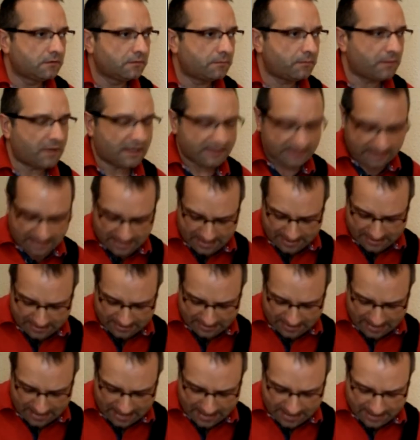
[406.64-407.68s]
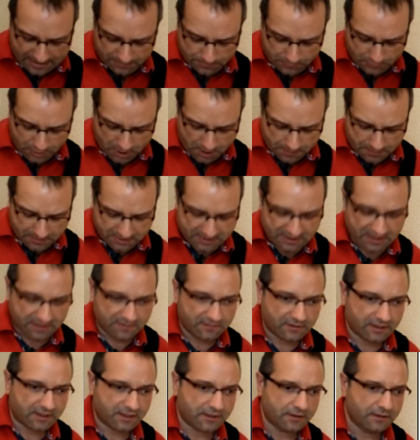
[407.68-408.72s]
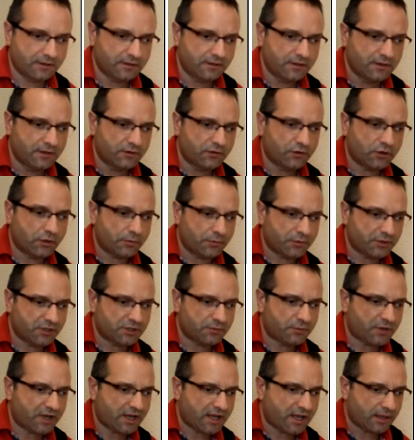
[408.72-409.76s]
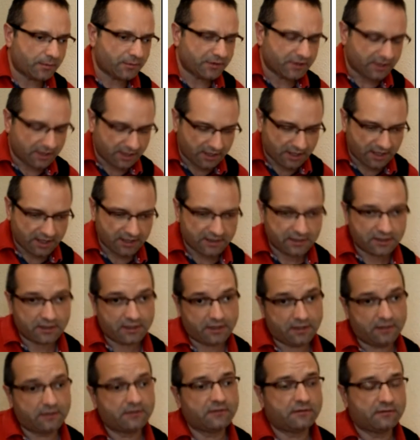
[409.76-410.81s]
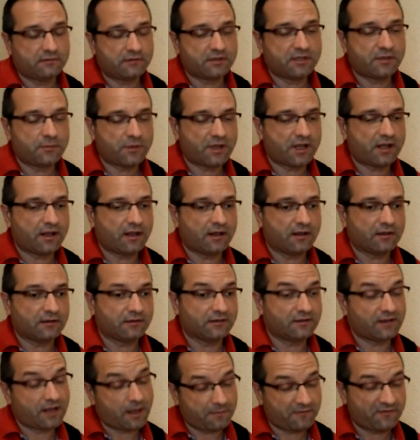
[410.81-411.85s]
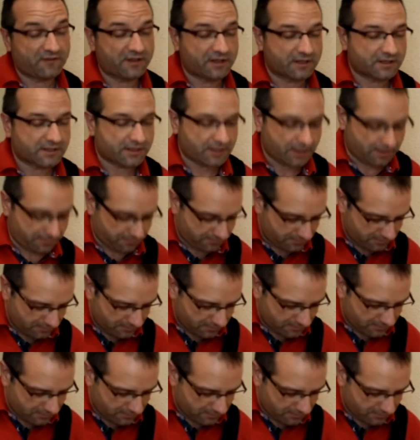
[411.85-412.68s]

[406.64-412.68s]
But I can add progressively the bridge pickup and get the typical Knopfler sound.